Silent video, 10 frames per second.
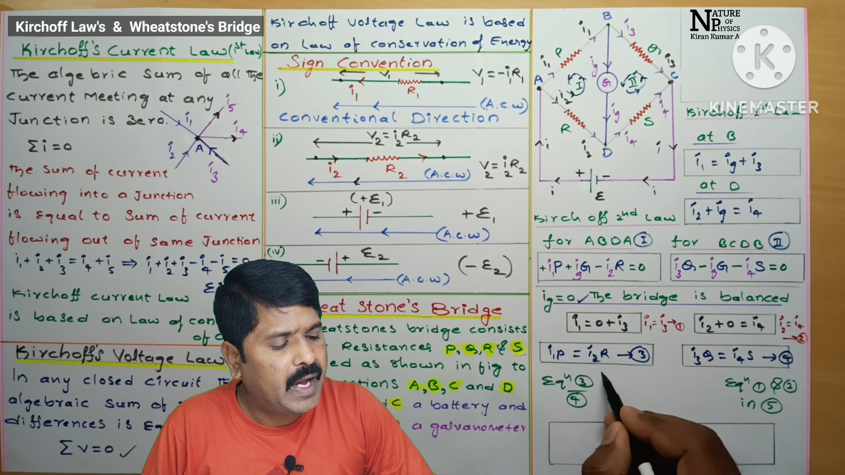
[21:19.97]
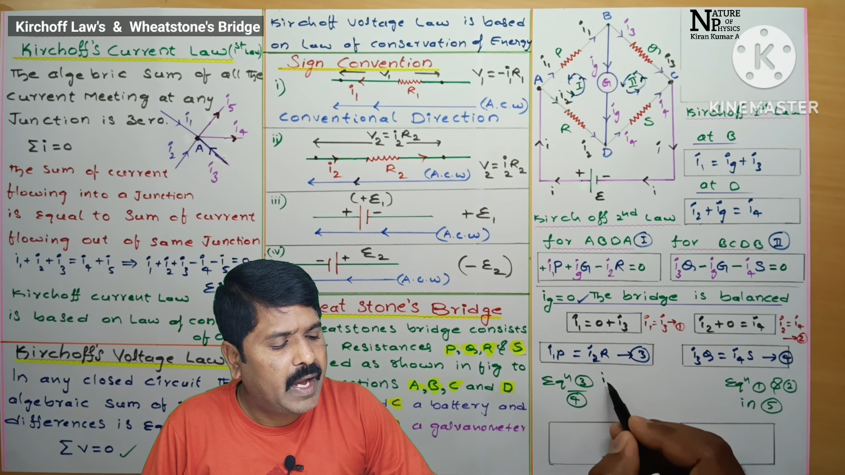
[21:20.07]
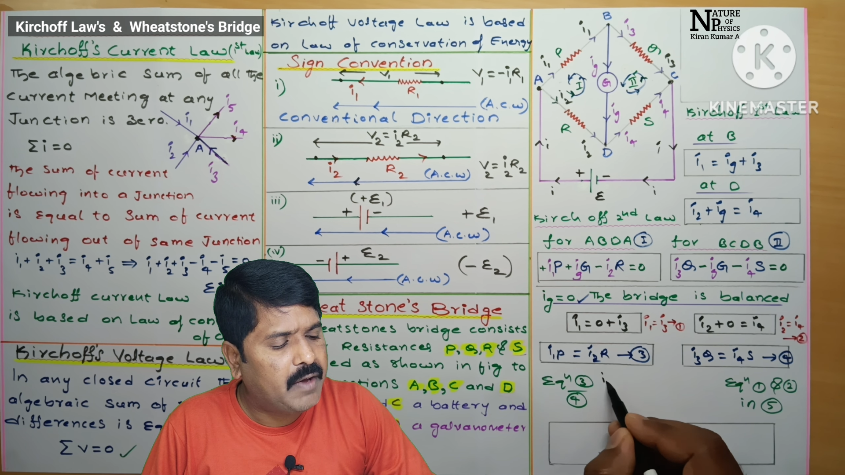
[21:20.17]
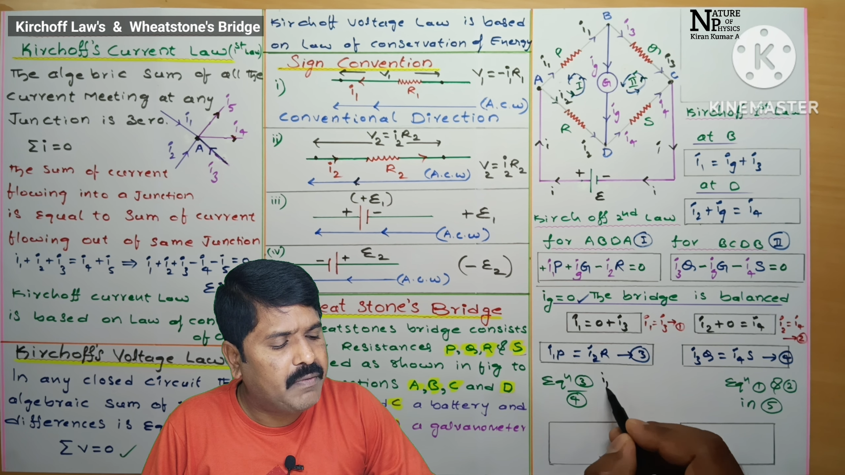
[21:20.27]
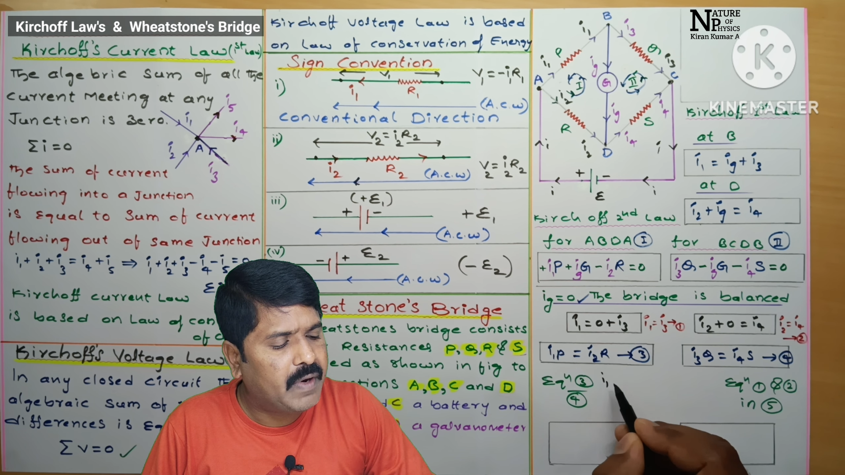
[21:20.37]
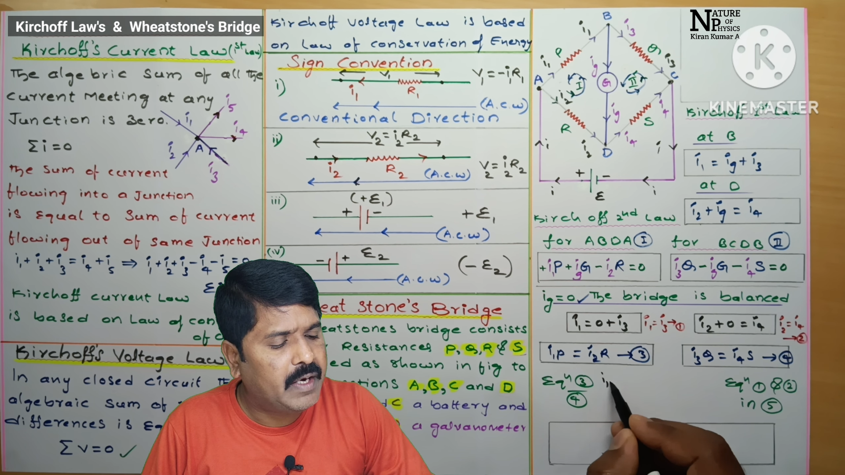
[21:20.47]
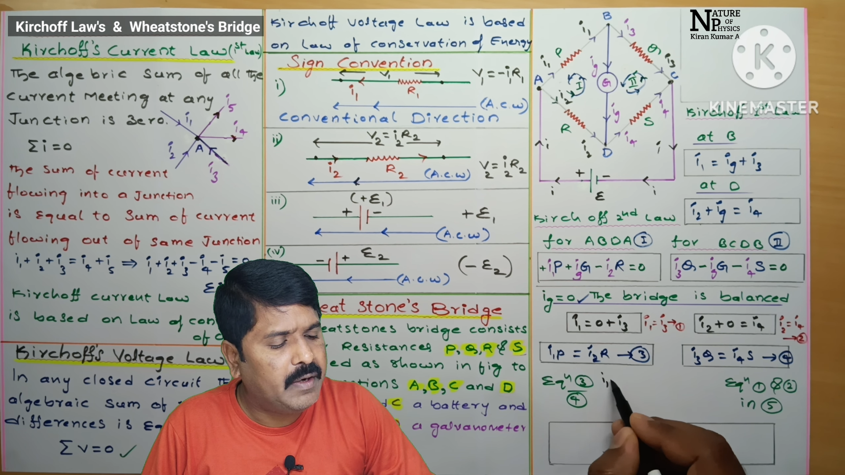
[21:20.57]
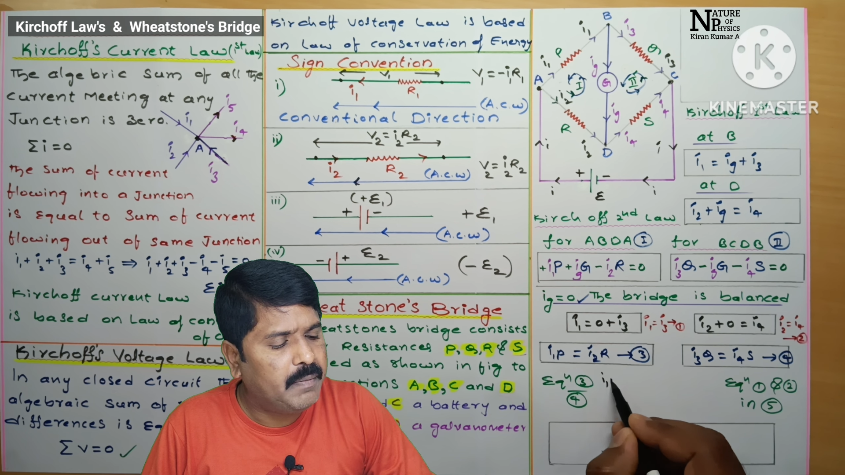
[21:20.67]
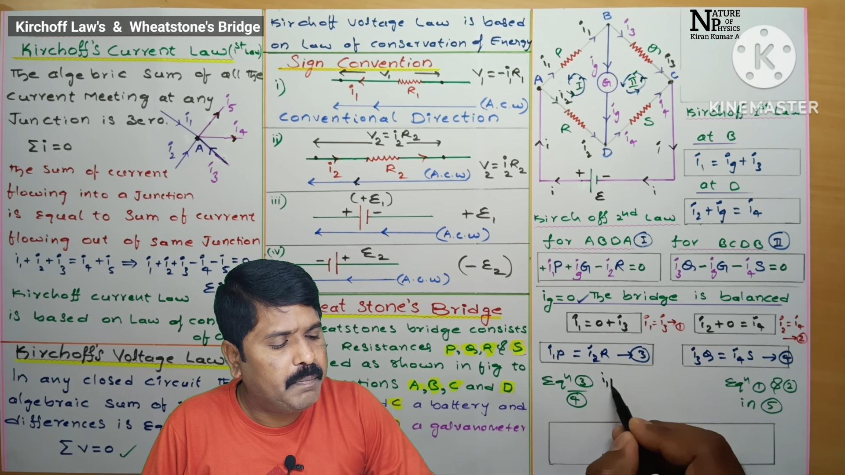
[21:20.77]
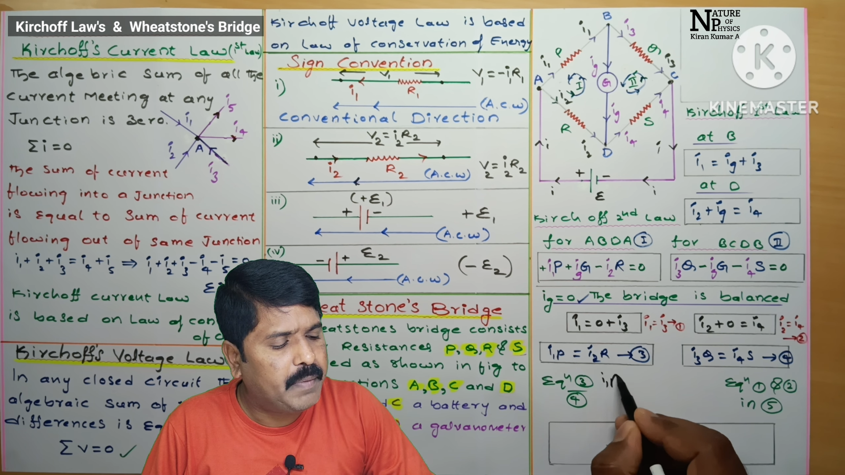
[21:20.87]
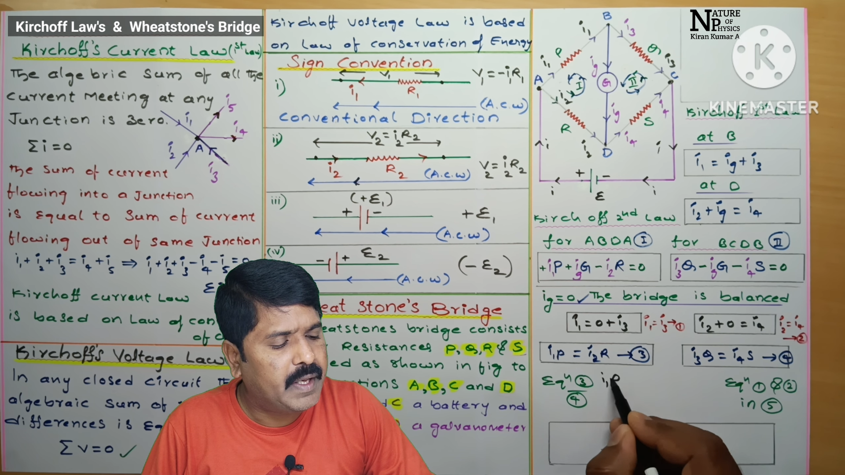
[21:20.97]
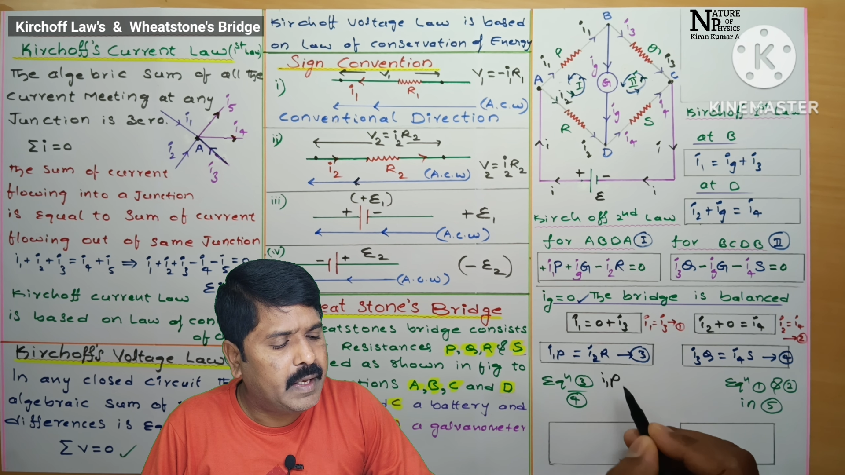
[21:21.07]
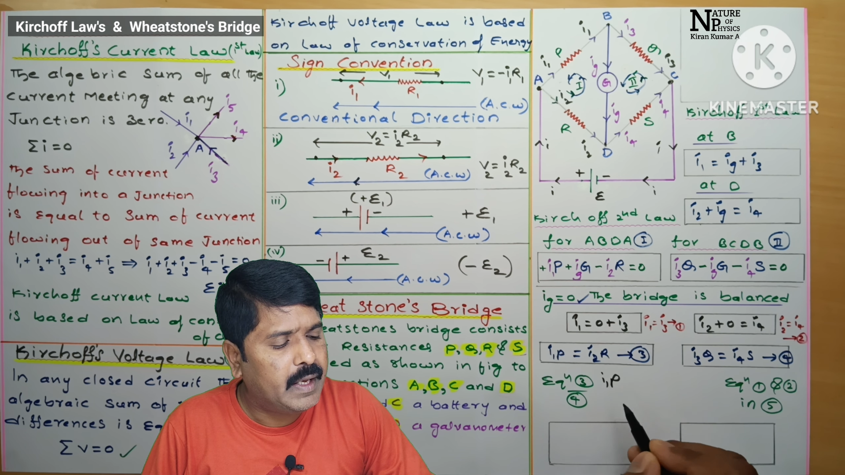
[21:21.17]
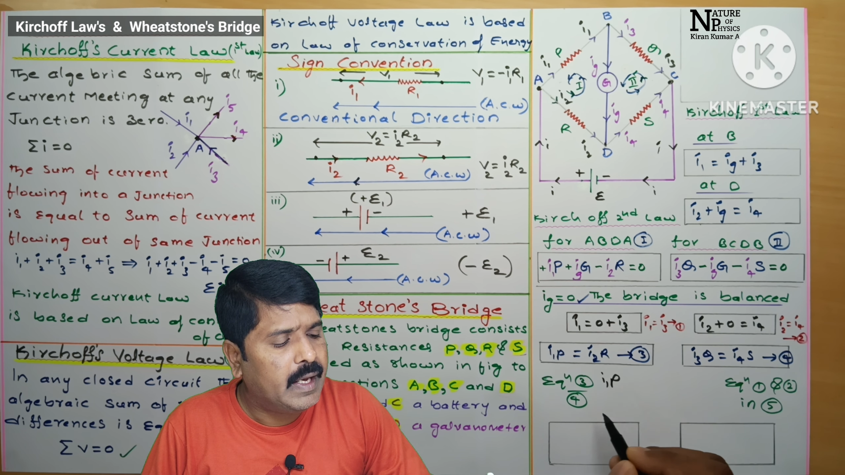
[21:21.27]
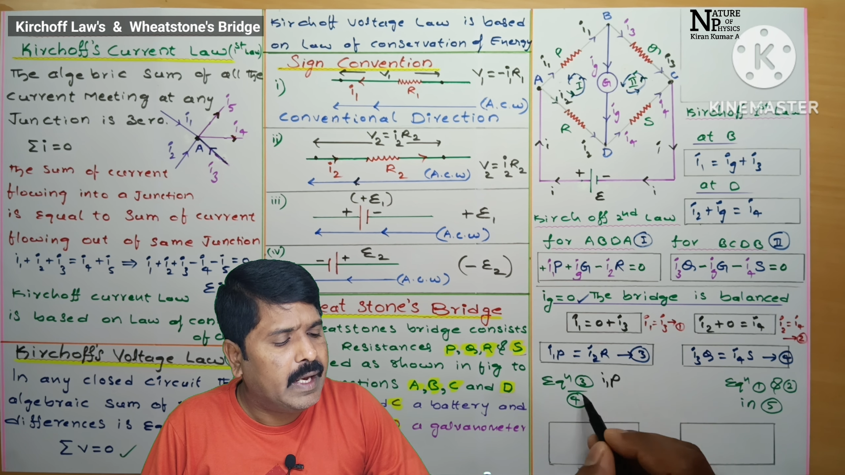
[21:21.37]

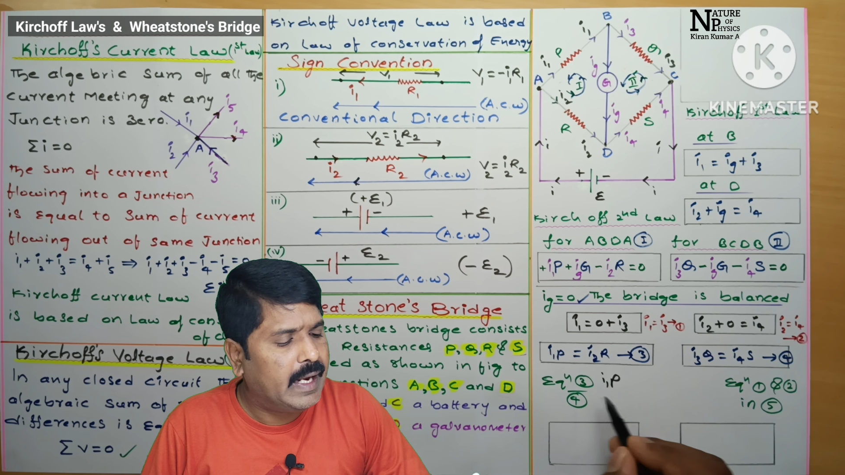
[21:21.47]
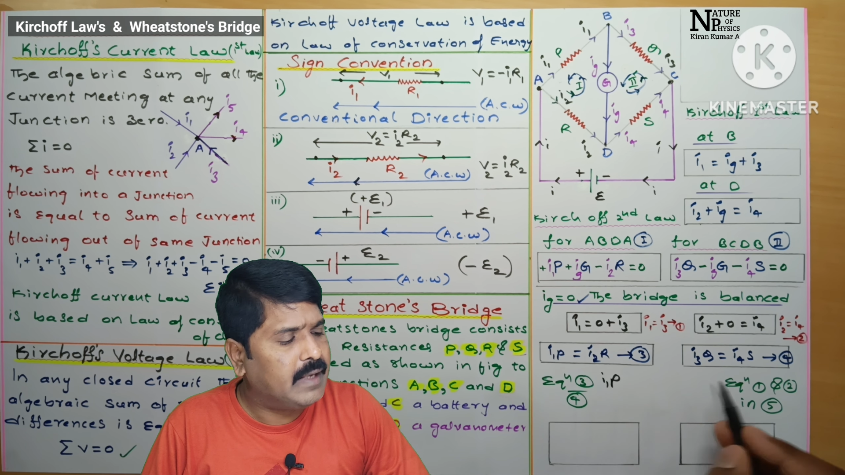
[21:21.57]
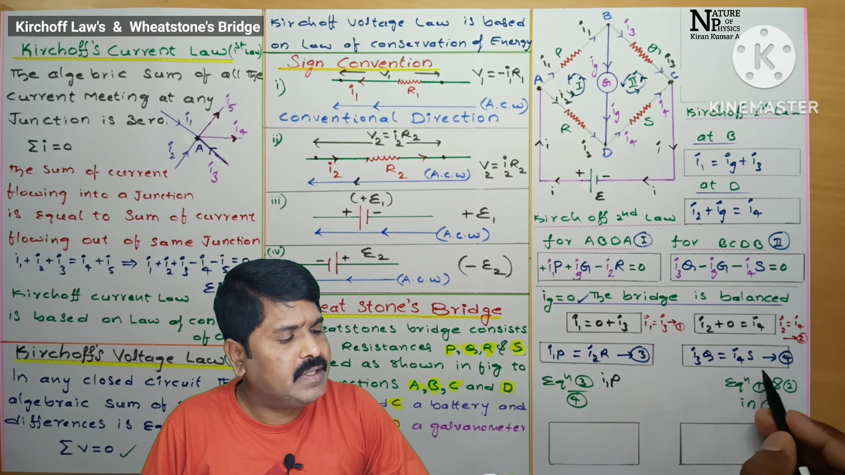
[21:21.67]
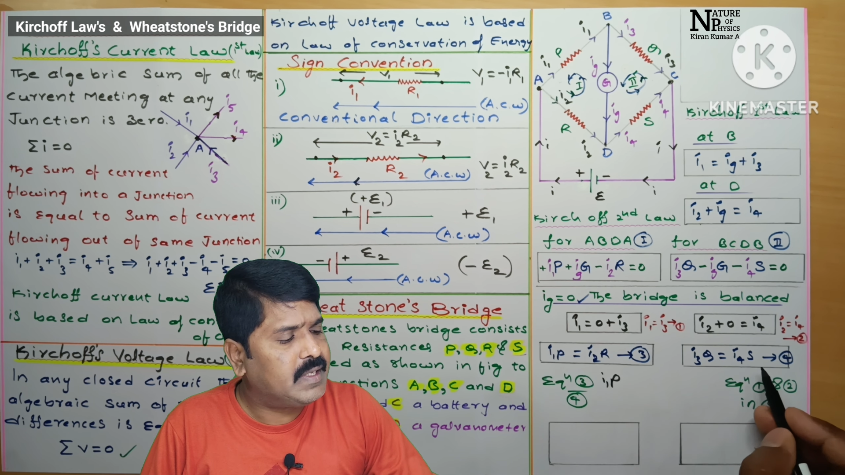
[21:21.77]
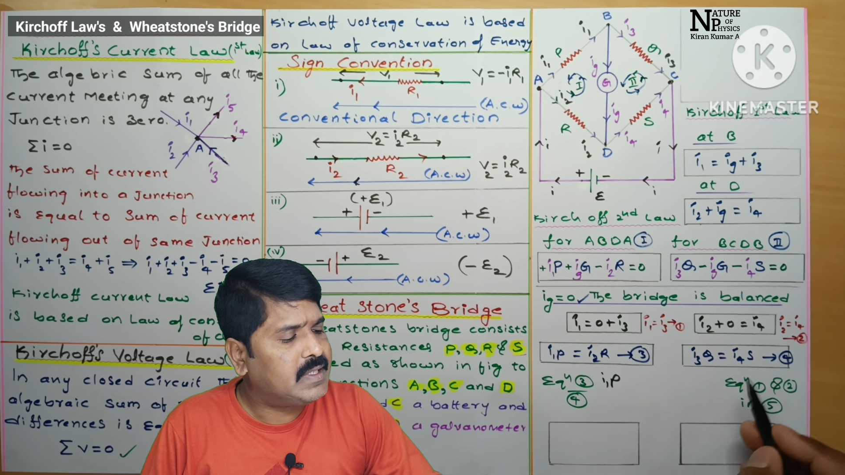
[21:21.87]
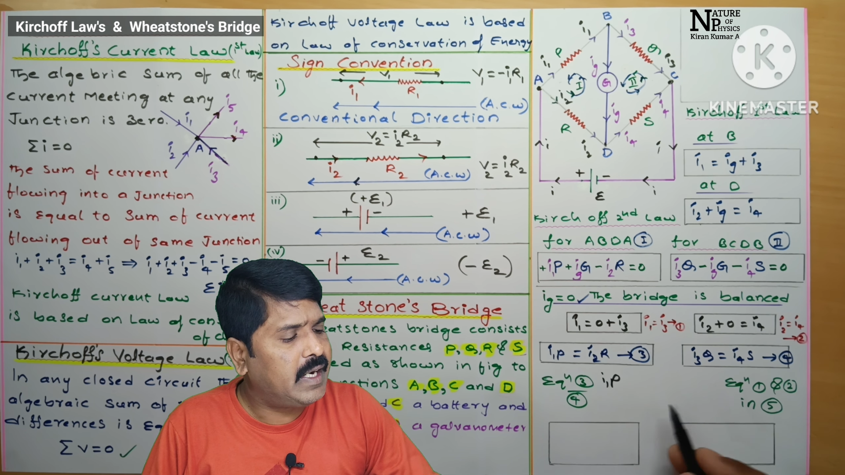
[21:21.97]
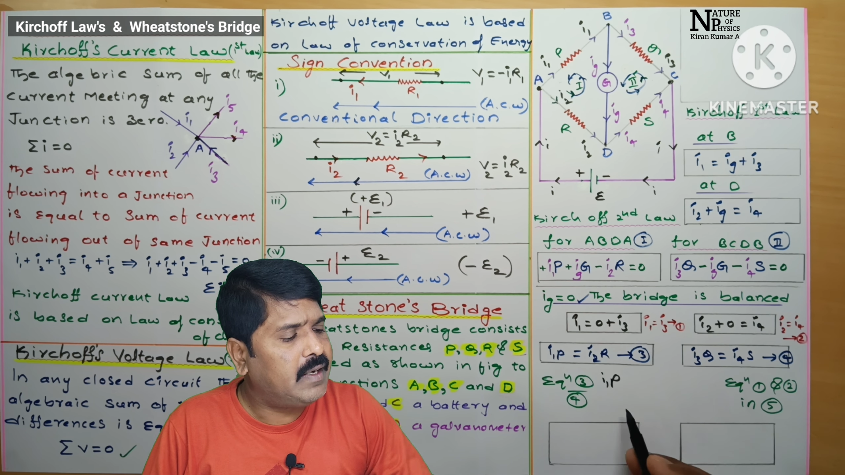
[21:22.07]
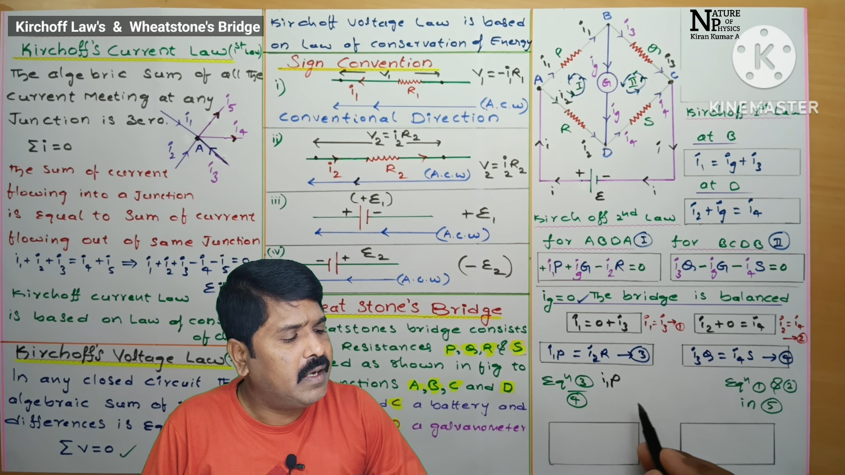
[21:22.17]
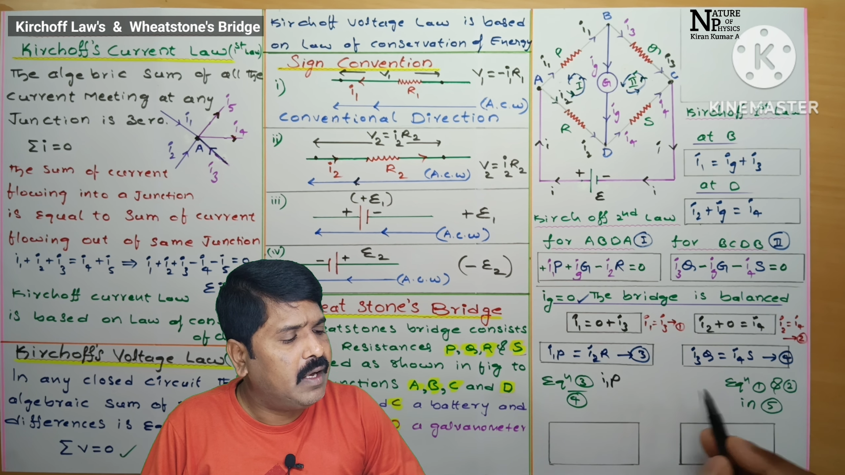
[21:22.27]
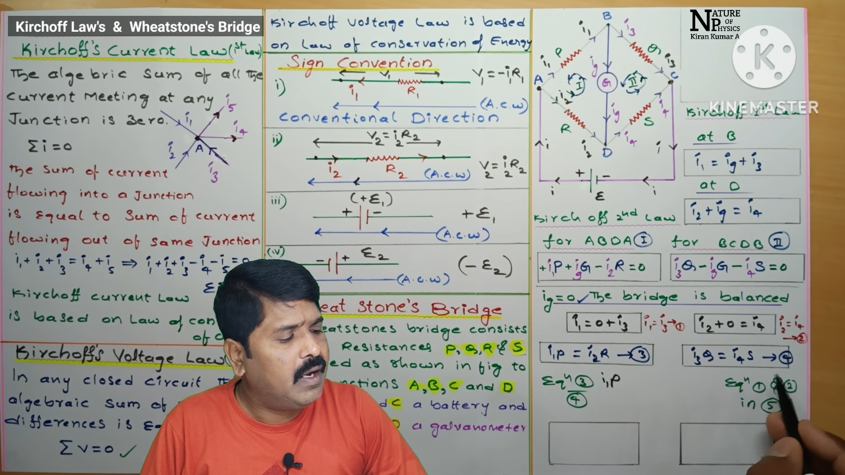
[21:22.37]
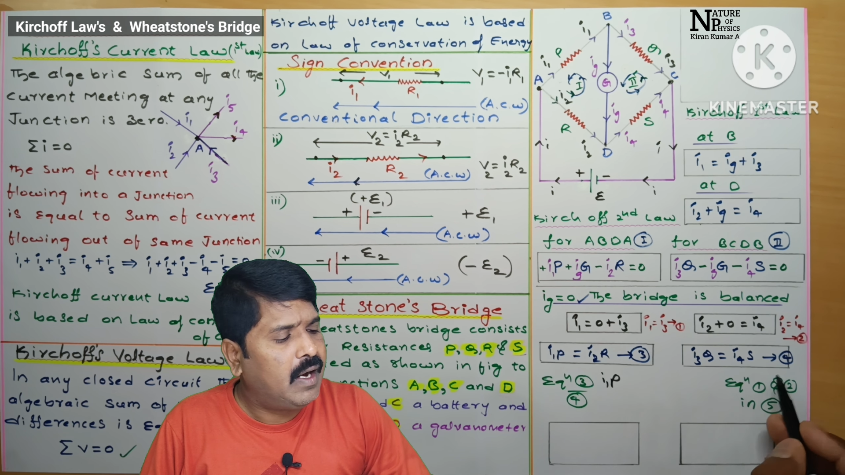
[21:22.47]
I1P LHS side,